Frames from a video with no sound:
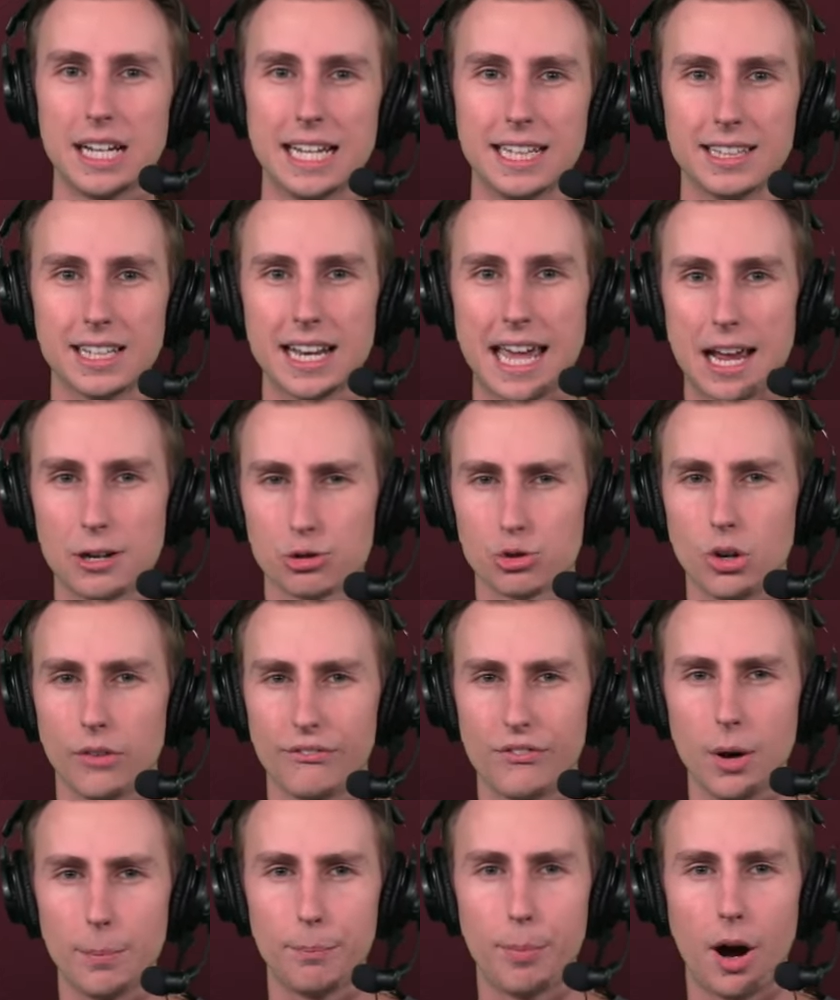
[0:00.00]
in the National
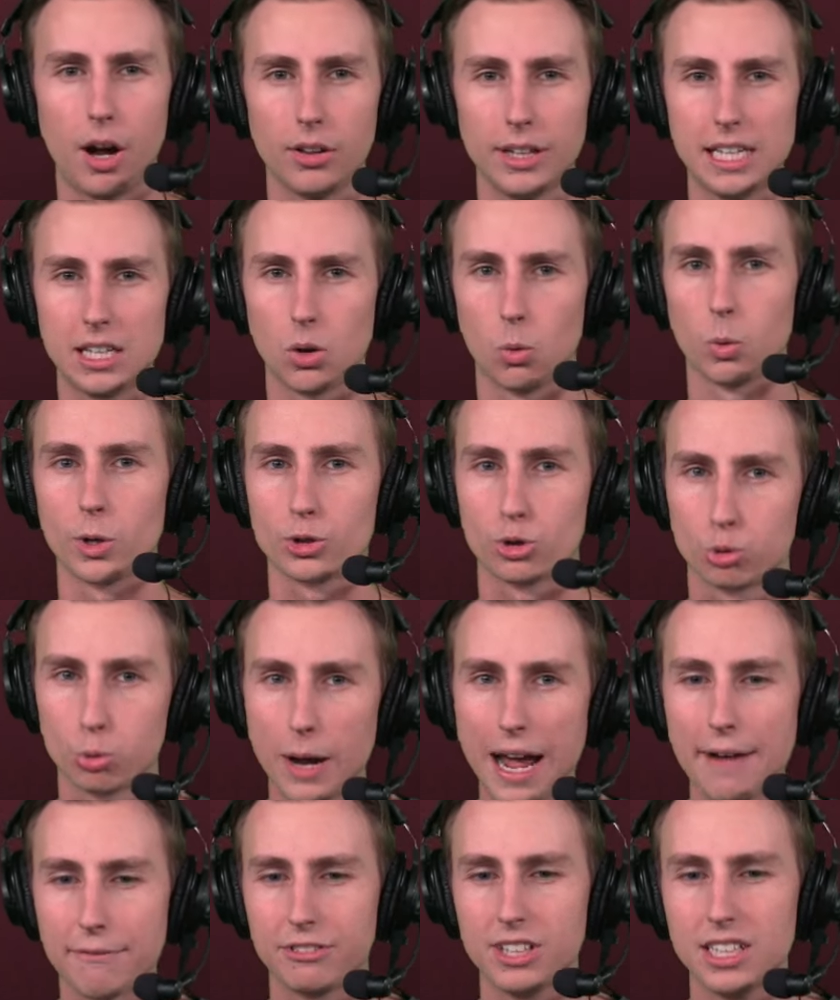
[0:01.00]
Football League were
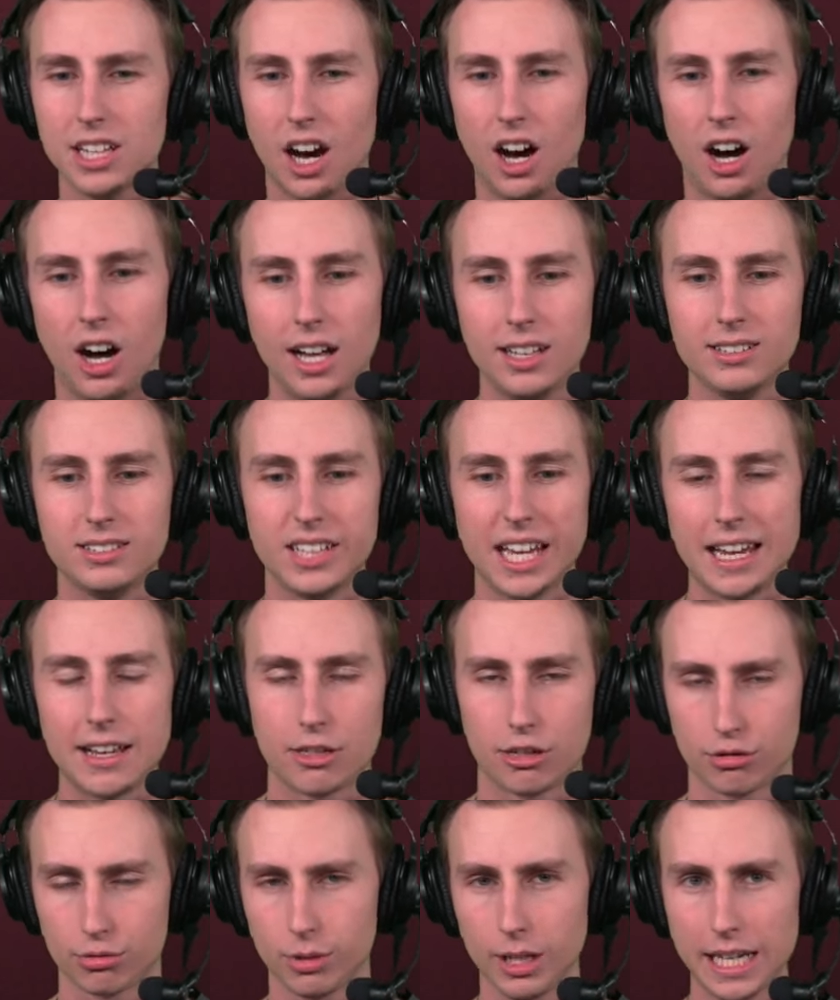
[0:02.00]
drafted on day
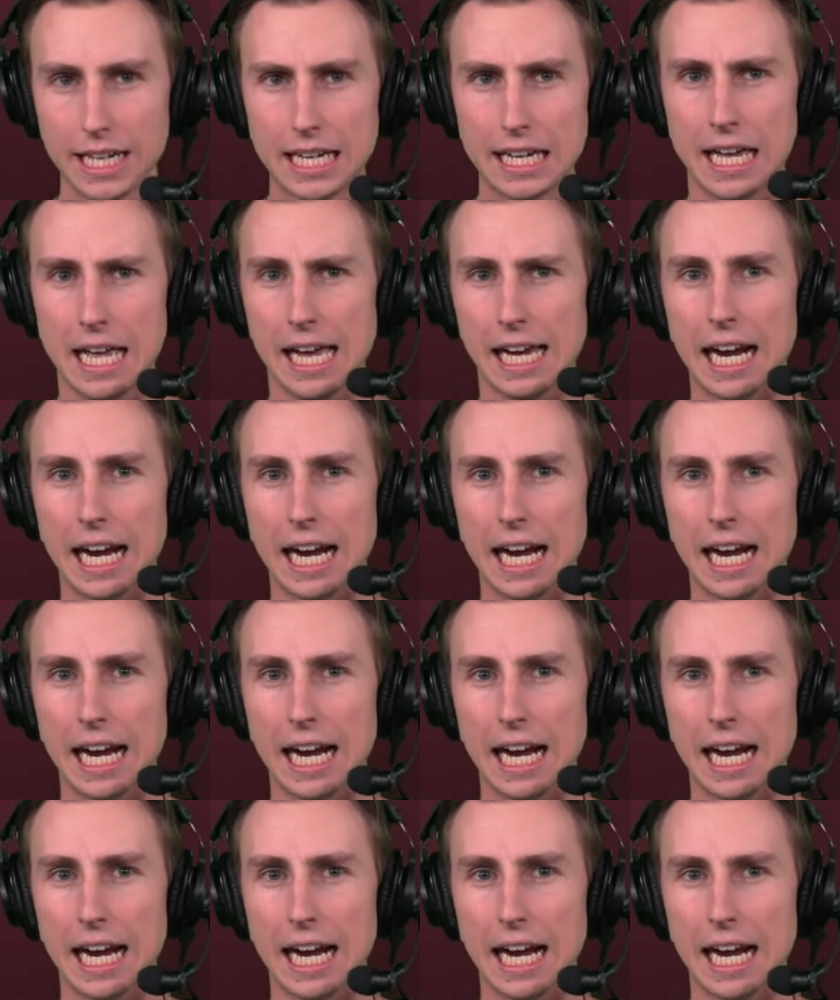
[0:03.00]
three.